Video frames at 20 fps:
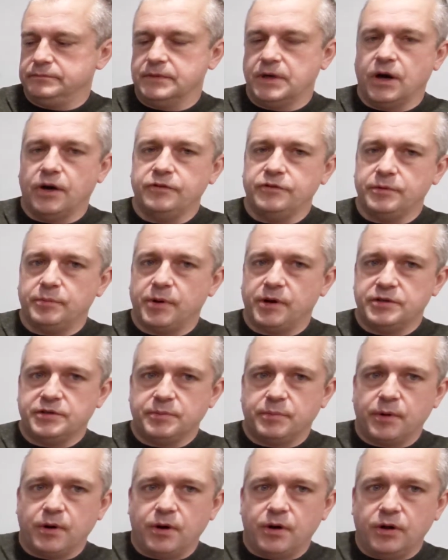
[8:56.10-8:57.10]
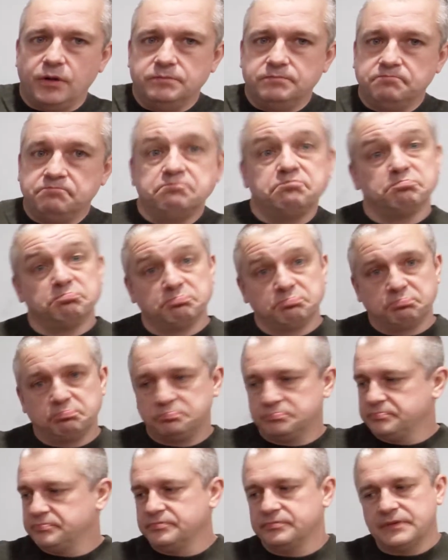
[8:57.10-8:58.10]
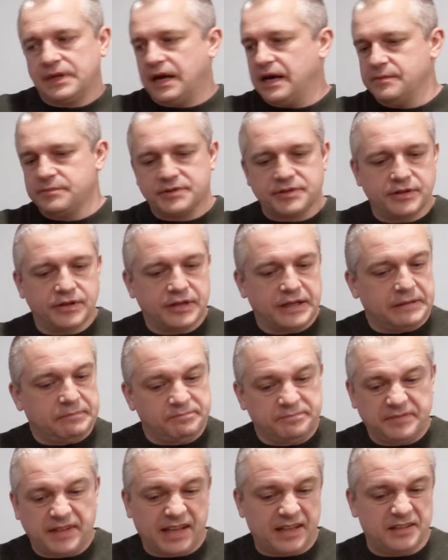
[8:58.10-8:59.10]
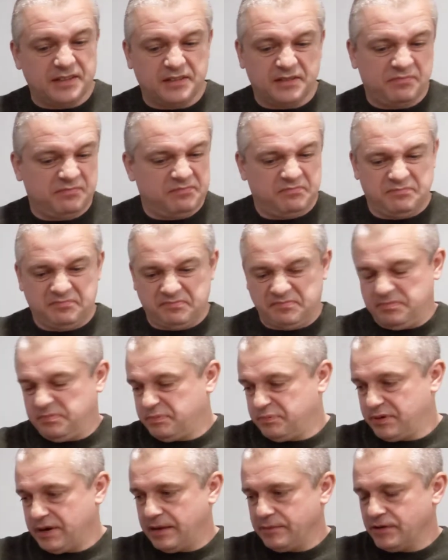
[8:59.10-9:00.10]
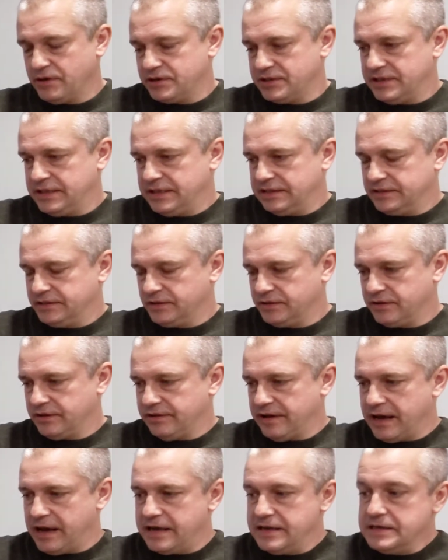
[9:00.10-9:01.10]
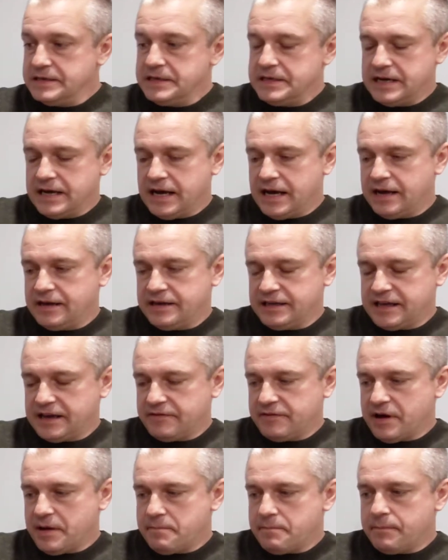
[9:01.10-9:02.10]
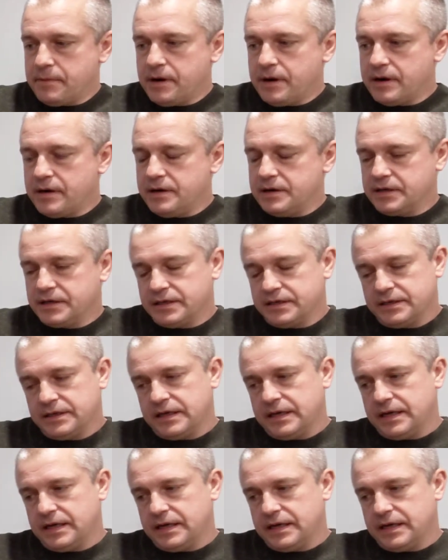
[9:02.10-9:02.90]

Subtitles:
£100 a bottle. Absolutely, I think it's pretty much nailed on at that. Had to give it a mark.